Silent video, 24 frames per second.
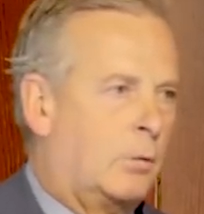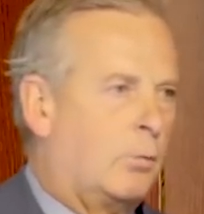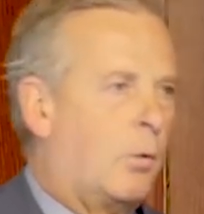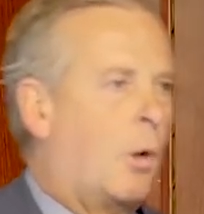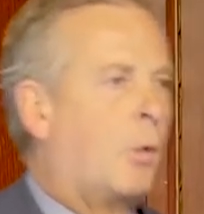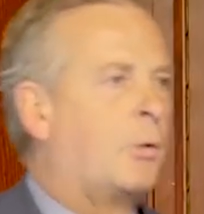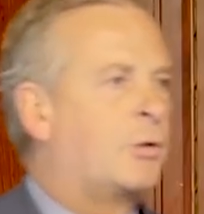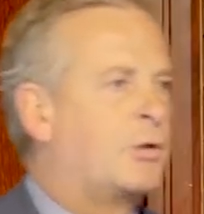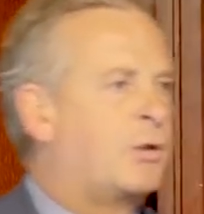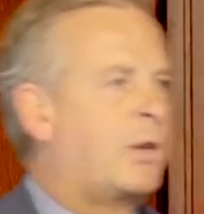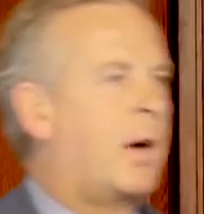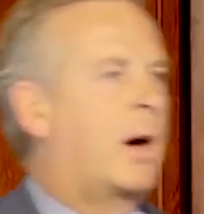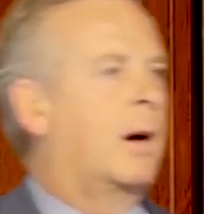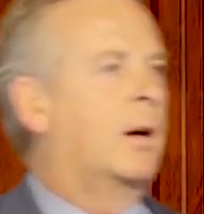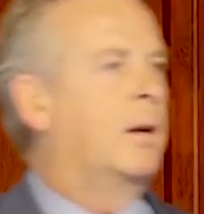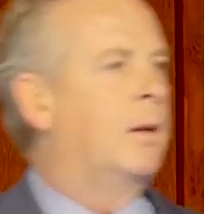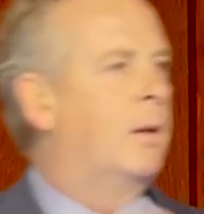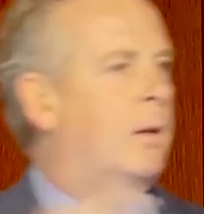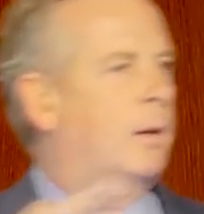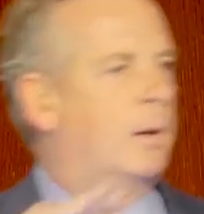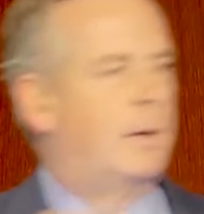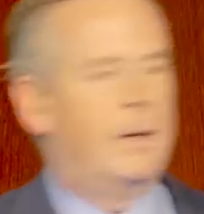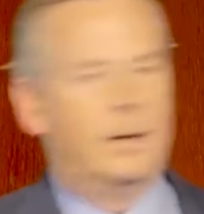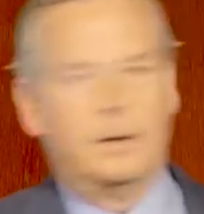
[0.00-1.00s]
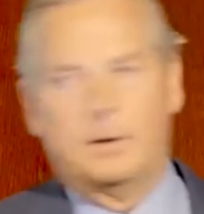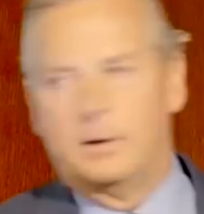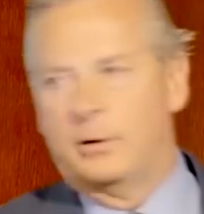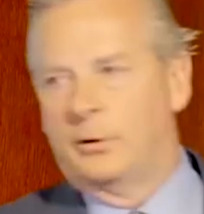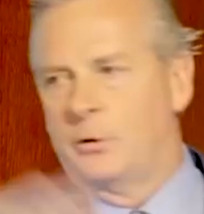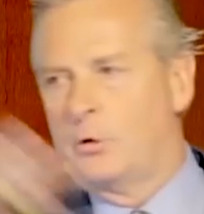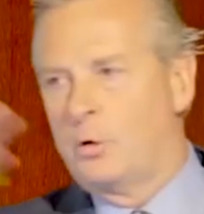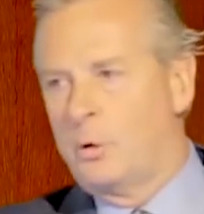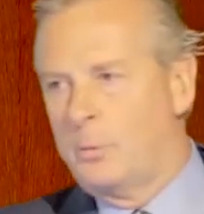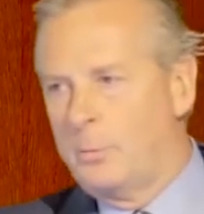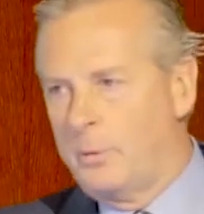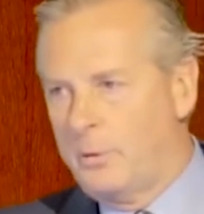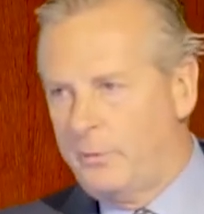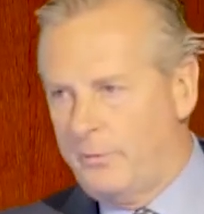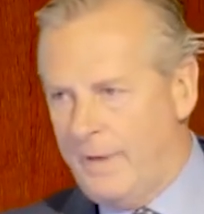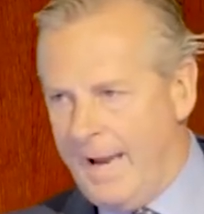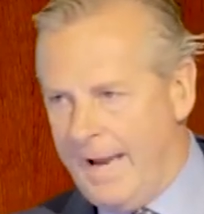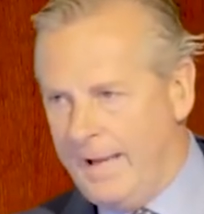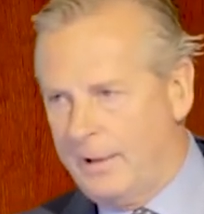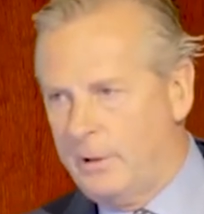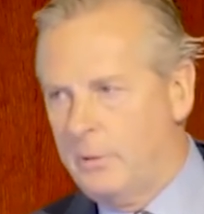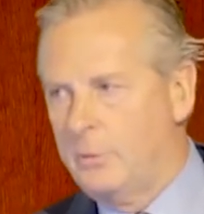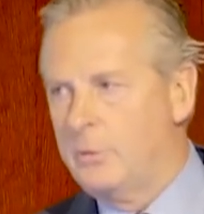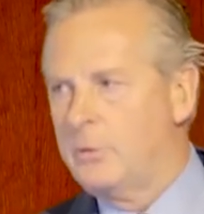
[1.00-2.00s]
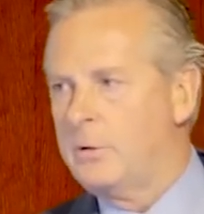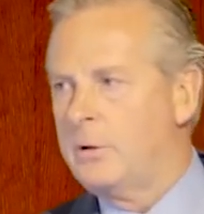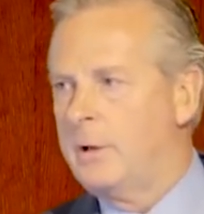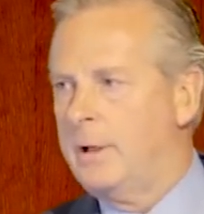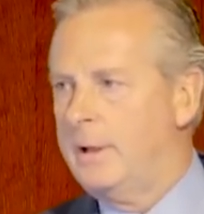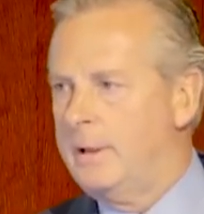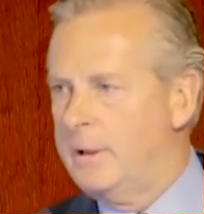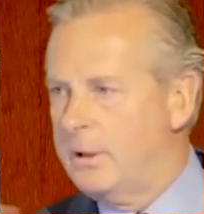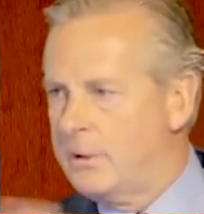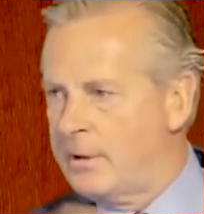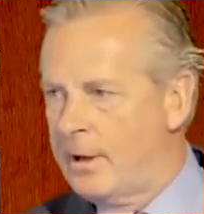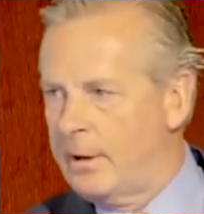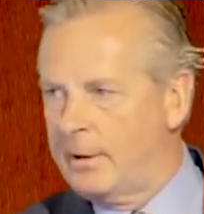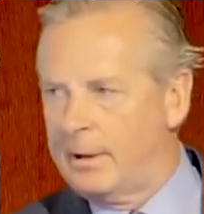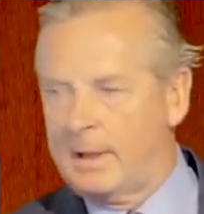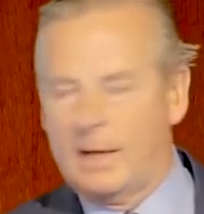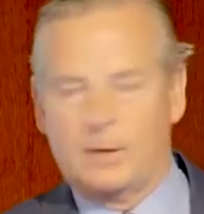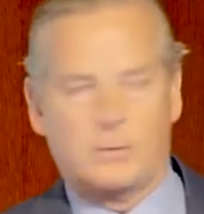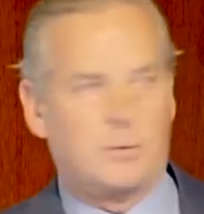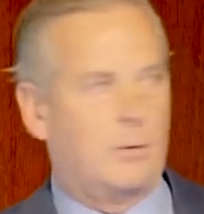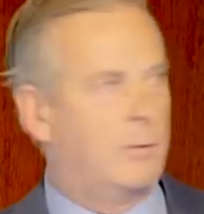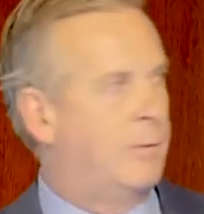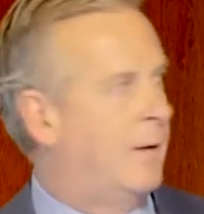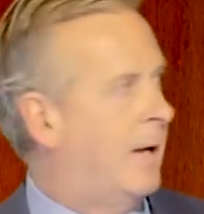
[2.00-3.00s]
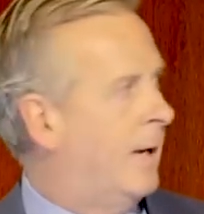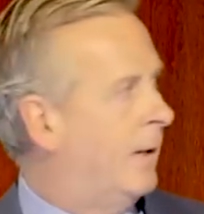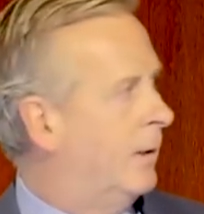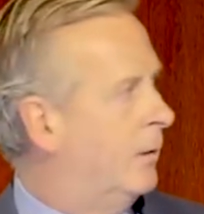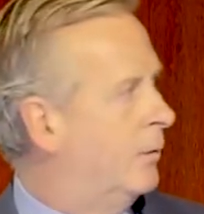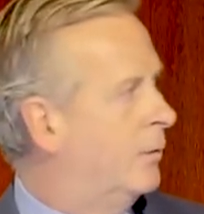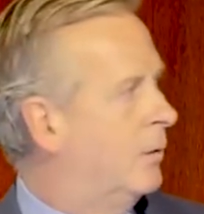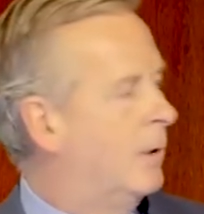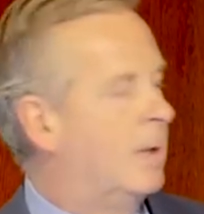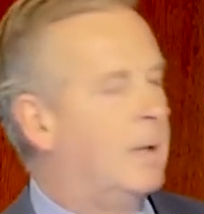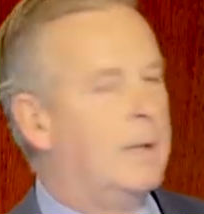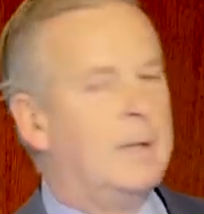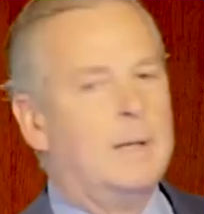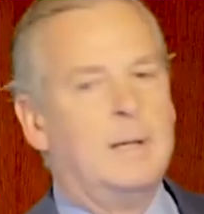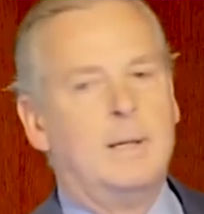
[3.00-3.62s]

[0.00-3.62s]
growth stock terminal values and discounted cash flow values.